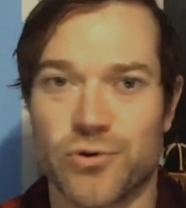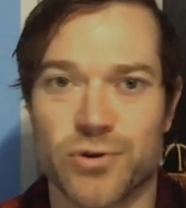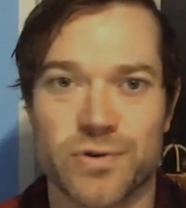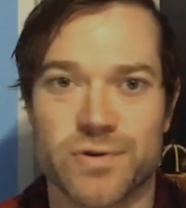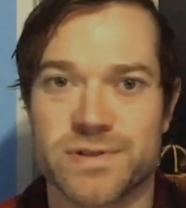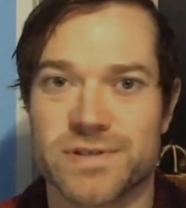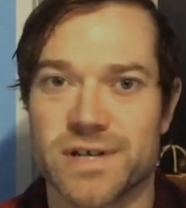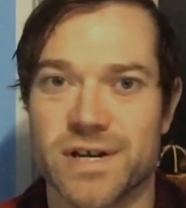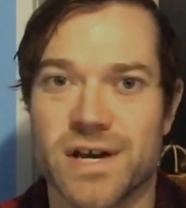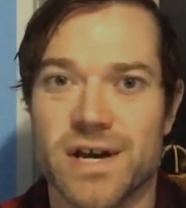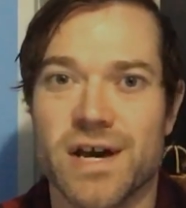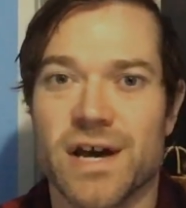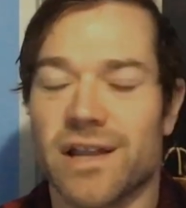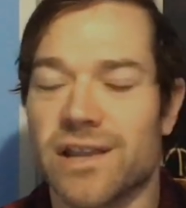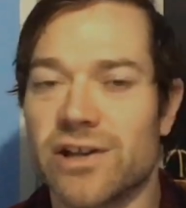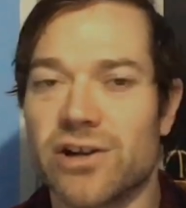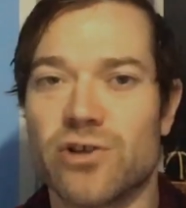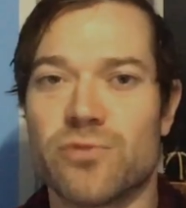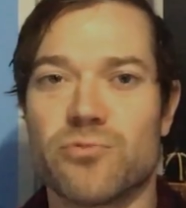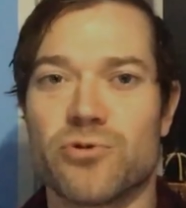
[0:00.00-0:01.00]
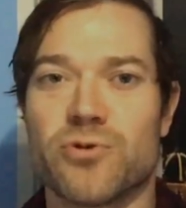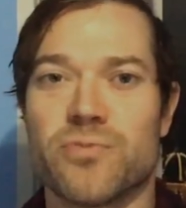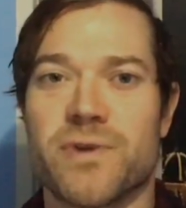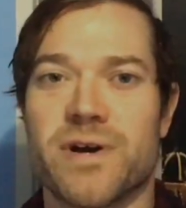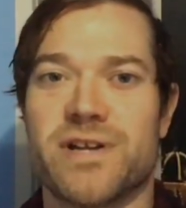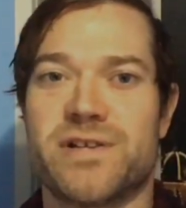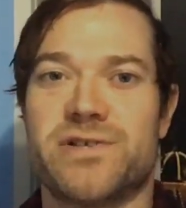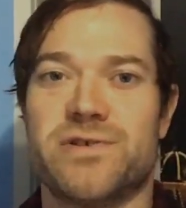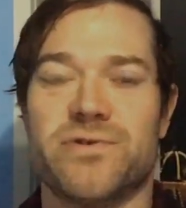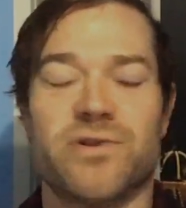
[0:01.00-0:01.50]
Who knows? Little
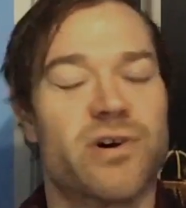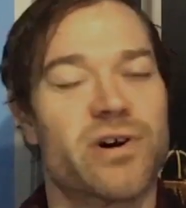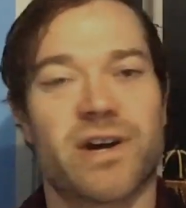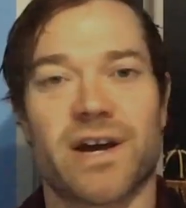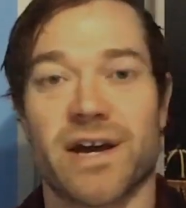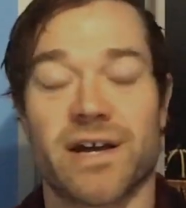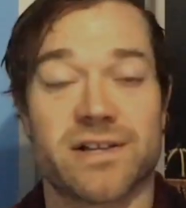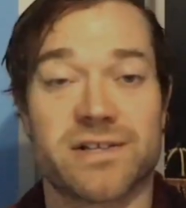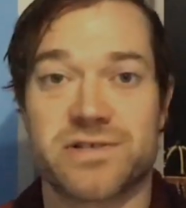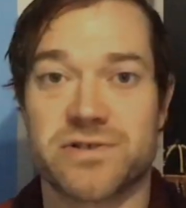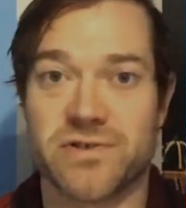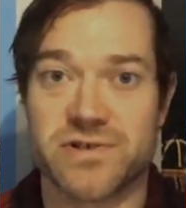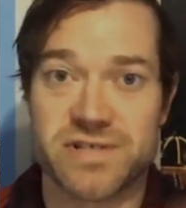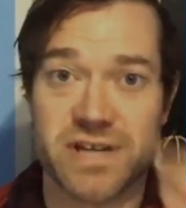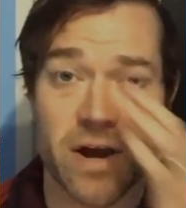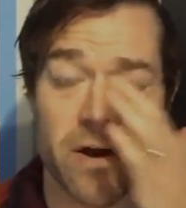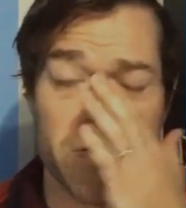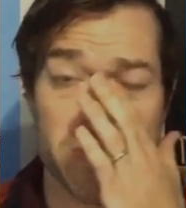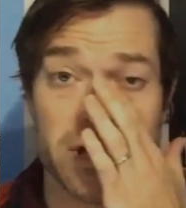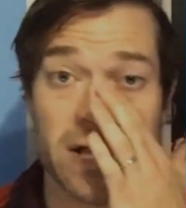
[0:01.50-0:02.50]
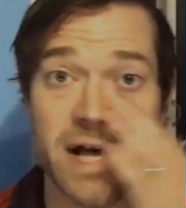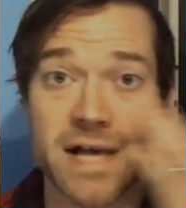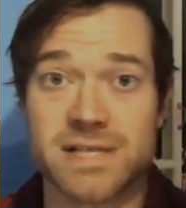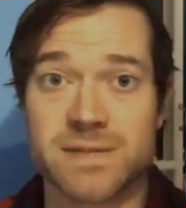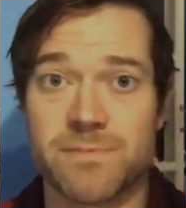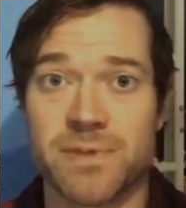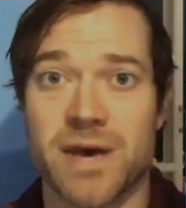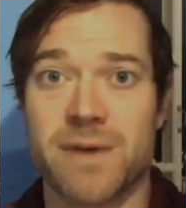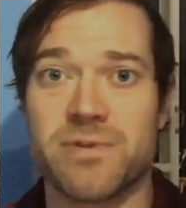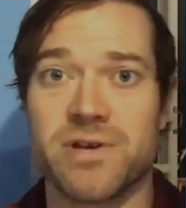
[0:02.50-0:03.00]
Mermaid 2. Okay, let's do this. Ariel
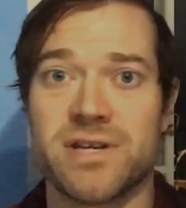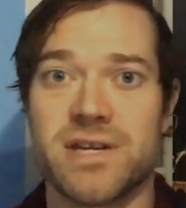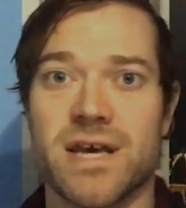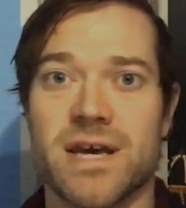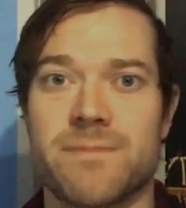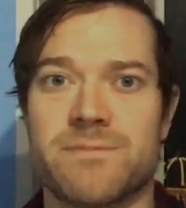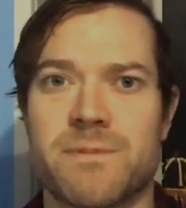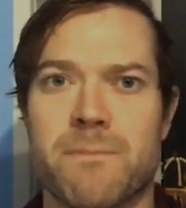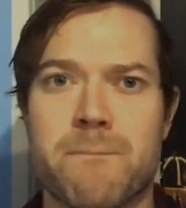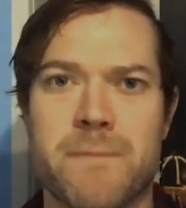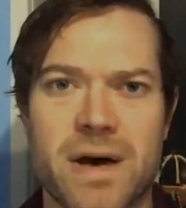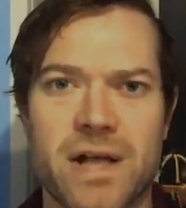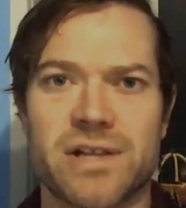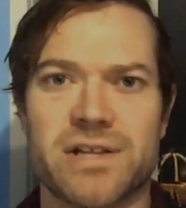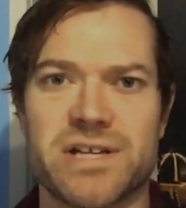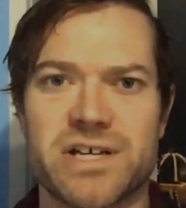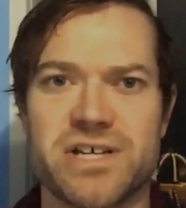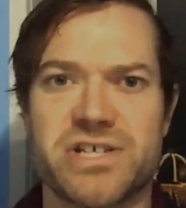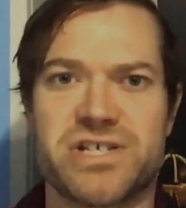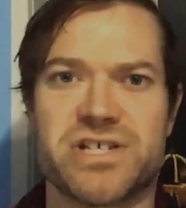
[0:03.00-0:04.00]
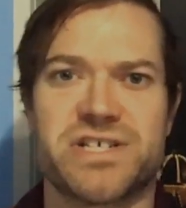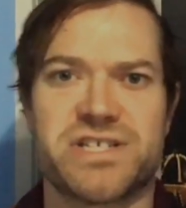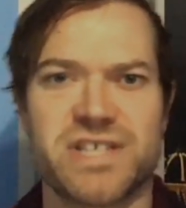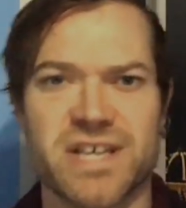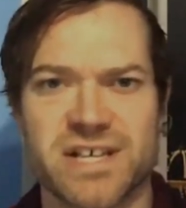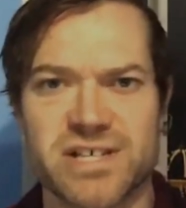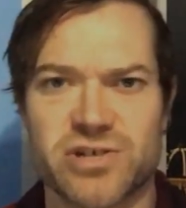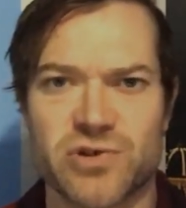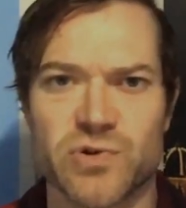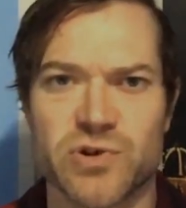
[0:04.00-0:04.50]
has a baby named Melody. She
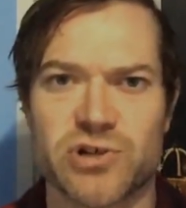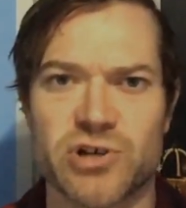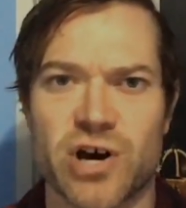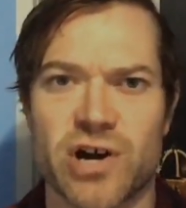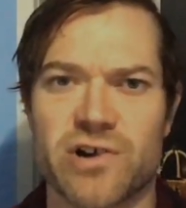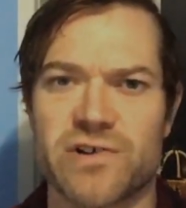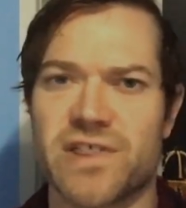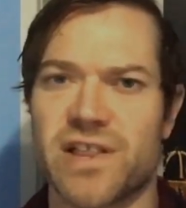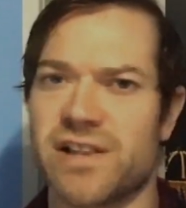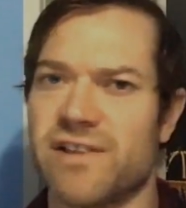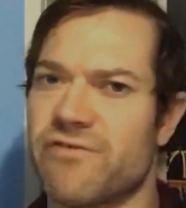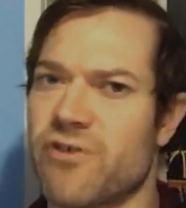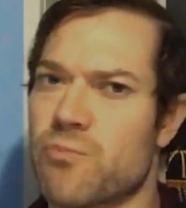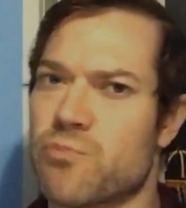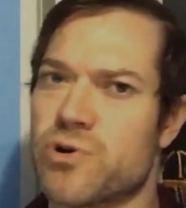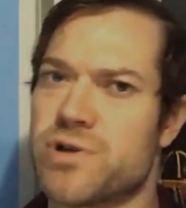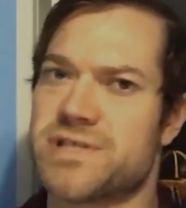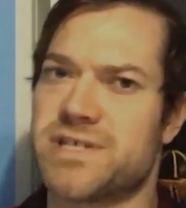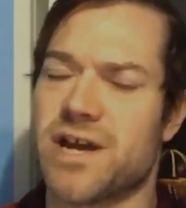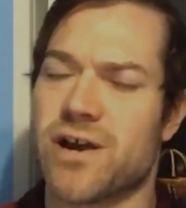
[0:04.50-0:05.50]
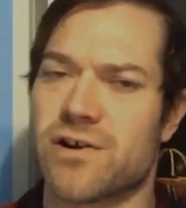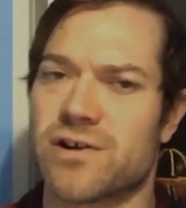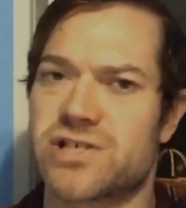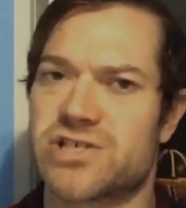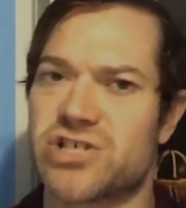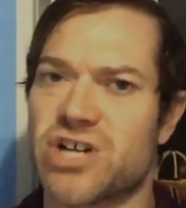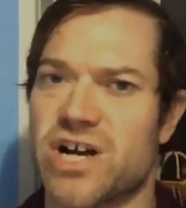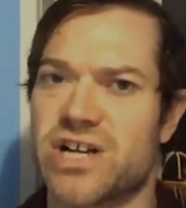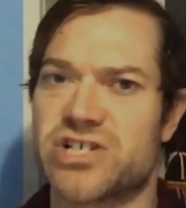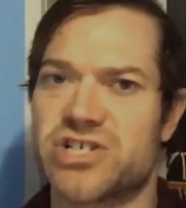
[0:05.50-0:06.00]
sings to her daughter. They live on Prince
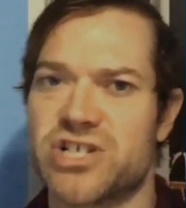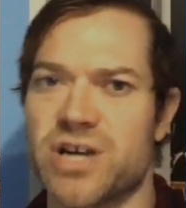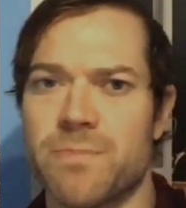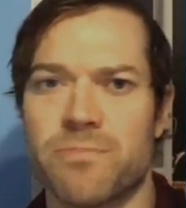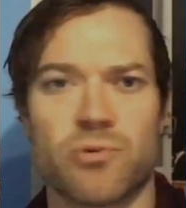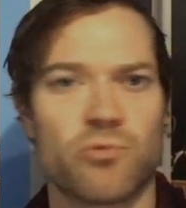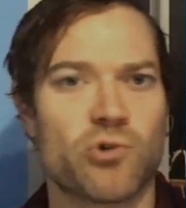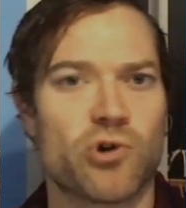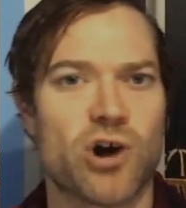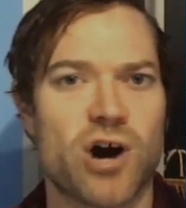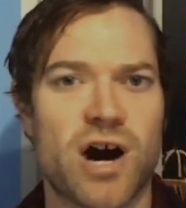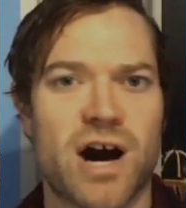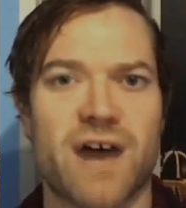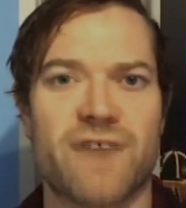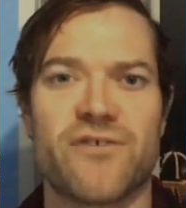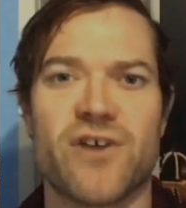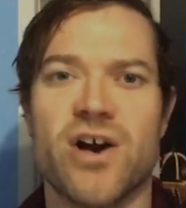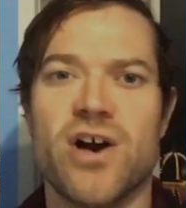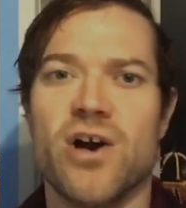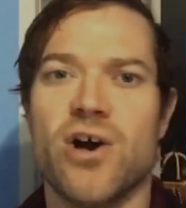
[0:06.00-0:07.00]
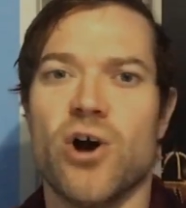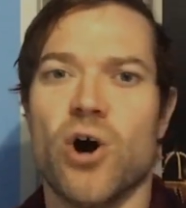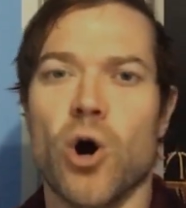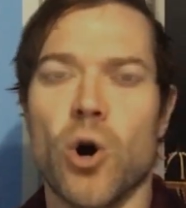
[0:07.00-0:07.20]
Eric's giant ship and we're off.